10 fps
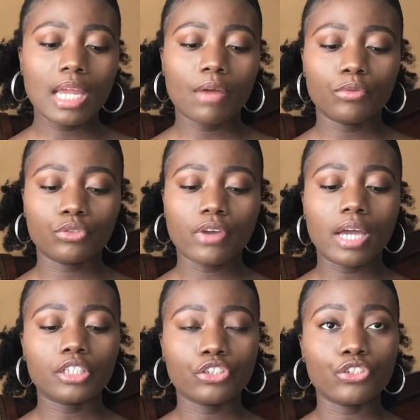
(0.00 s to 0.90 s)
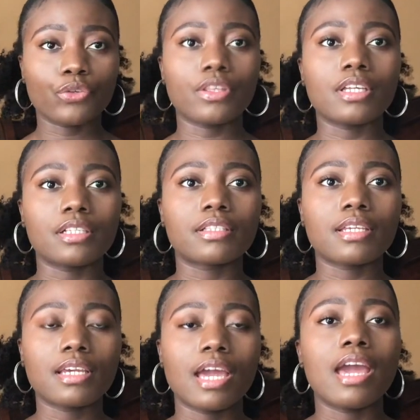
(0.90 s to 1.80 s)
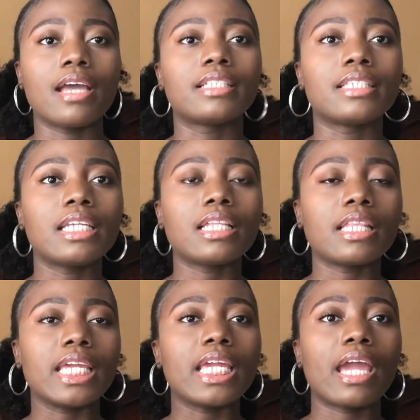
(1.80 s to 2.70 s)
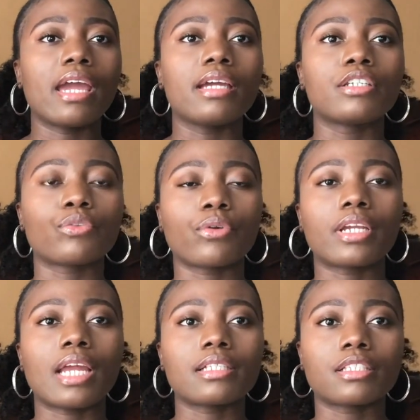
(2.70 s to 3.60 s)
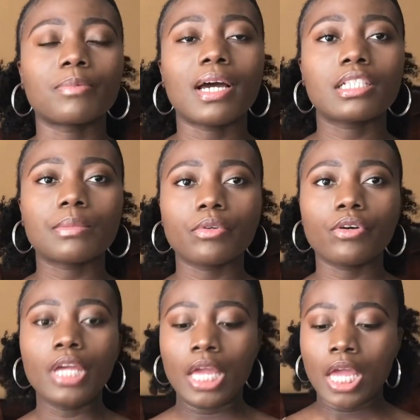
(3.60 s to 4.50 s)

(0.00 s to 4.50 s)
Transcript: I will try to do this as neatly and organized as possible.